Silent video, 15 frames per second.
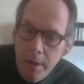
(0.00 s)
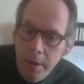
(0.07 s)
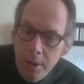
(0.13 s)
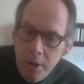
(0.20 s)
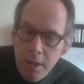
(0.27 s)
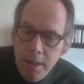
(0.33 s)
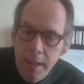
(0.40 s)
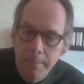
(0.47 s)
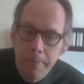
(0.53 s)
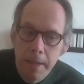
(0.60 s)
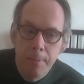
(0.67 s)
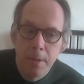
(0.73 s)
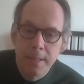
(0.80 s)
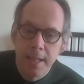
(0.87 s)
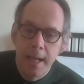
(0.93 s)
just seeing
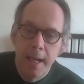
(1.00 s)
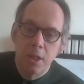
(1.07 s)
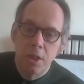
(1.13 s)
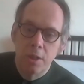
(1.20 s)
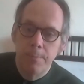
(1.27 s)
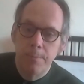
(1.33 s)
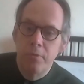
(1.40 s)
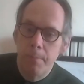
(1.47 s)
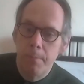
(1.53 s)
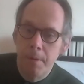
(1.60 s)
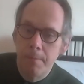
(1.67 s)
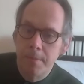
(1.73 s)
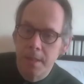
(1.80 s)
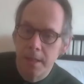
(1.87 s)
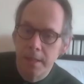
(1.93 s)
people as a collection of
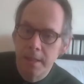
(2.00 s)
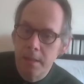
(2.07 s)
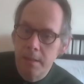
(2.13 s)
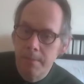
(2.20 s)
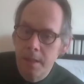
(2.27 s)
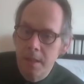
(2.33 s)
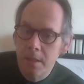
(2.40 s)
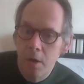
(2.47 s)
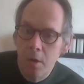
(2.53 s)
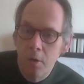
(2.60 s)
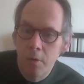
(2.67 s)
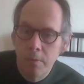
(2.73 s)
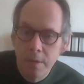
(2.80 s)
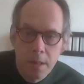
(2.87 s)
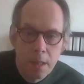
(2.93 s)
problems that needed to be
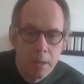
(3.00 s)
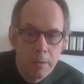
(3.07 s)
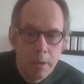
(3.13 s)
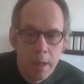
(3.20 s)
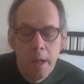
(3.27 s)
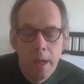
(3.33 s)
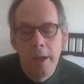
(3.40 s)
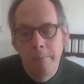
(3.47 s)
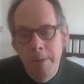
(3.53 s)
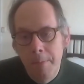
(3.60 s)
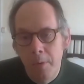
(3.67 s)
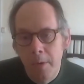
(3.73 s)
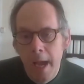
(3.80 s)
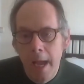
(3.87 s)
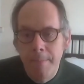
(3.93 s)
solved. So if
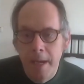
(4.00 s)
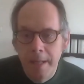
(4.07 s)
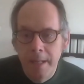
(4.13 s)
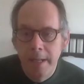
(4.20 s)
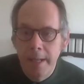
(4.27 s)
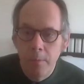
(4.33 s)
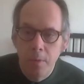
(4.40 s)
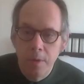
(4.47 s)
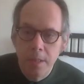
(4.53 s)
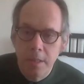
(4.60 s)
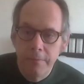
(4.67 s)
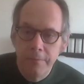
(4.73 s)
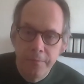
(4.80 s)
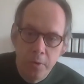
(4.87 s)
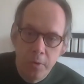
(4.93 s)
people came in and they
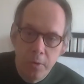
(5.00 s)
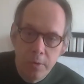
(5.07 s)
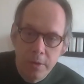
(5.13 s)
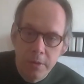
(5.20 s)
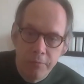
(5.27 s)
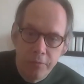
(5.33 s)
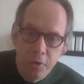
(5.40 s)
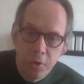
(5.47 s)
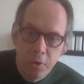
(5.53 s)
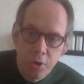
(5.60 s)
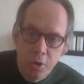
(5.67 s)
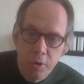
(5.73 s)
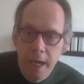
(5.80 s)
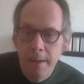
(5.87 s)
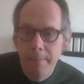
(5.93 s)
wanted food,
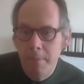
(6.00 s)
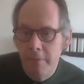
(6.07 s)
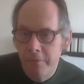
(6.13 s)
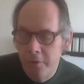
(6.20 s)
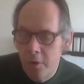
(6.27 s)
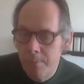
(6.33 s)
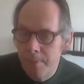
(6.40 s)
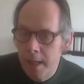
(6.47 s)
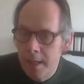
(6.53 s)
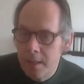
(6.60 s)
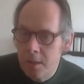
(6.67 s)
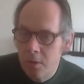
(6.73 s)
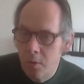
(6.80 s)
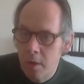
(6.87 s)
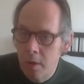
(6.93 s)
you gave them a food
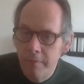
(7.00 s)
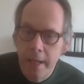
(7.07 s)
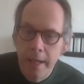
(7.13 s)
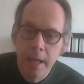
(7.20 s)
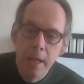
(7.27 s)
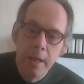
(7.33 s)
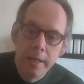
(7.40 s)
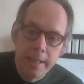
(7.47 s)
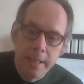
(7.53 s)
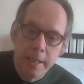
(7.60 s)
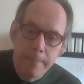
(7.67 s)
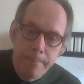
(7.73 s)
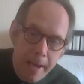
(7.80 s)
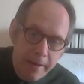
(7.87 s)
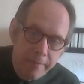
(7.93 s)
parcel. If they needed
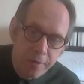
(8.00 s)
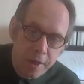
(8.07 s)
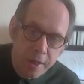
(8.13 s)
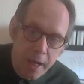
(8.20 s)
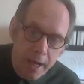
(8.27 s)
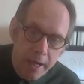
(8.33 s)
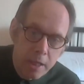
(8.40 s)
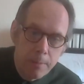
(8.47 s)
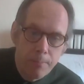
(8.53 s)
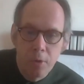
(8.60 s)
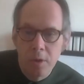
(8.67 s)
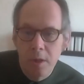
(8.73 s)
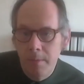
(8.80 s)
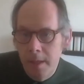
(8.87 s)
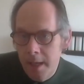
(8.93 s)
a bed for the night, you put
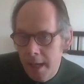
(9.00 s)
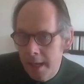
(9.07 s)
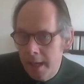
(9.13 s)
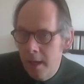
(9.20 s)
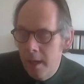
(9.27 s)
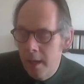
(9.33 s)
them in a